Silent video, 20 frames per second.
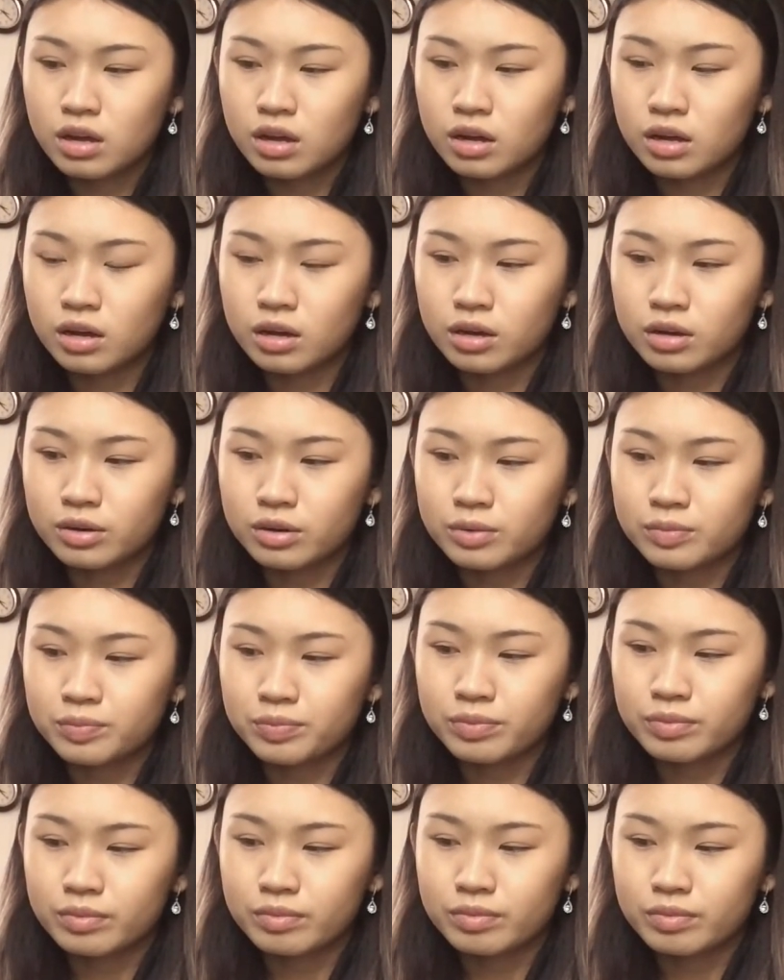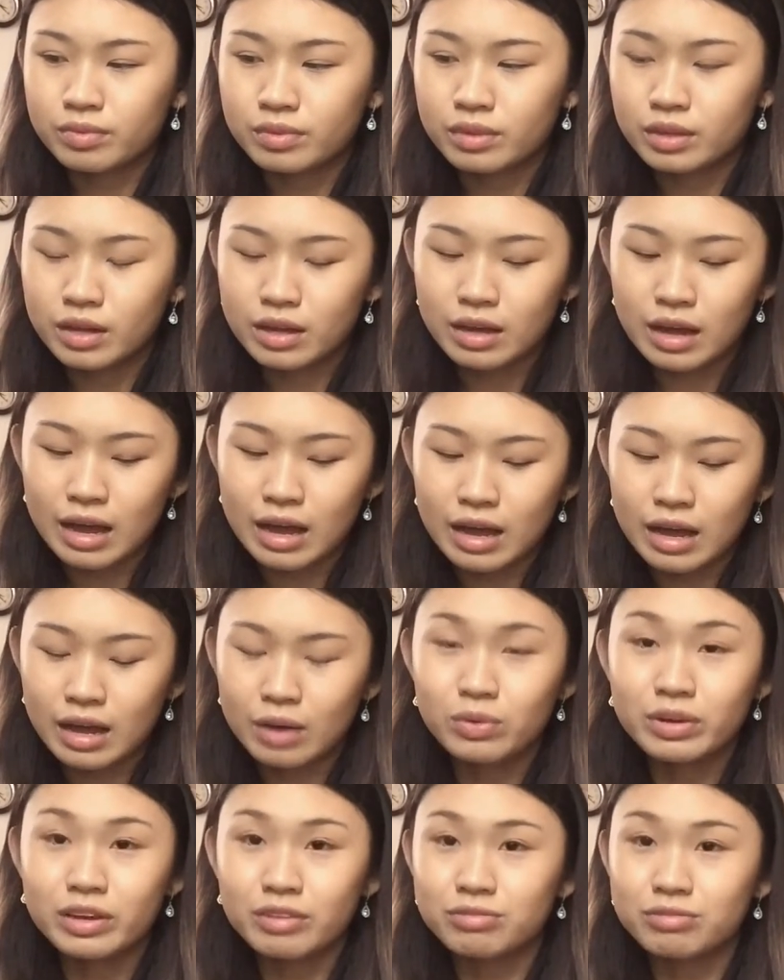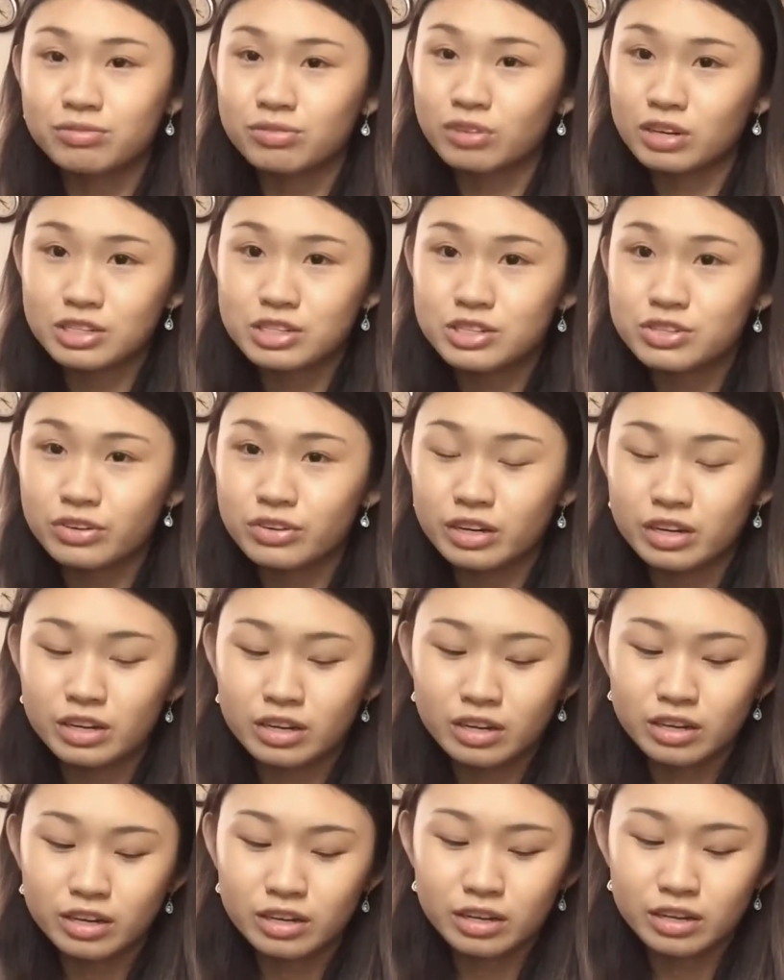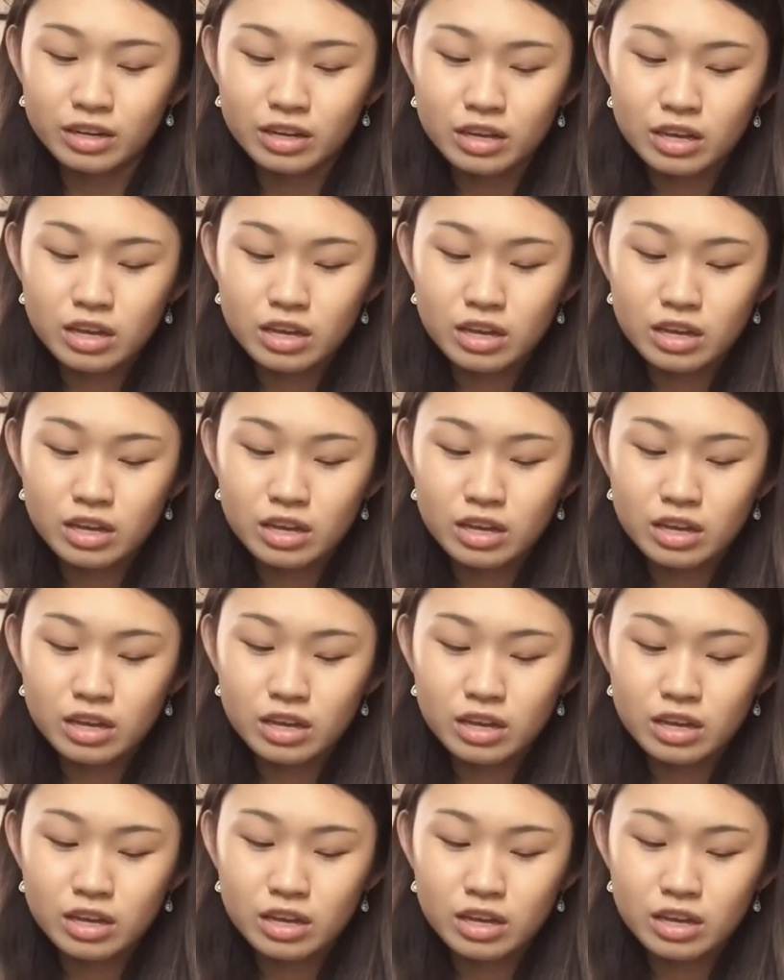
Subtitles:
I would get frustrated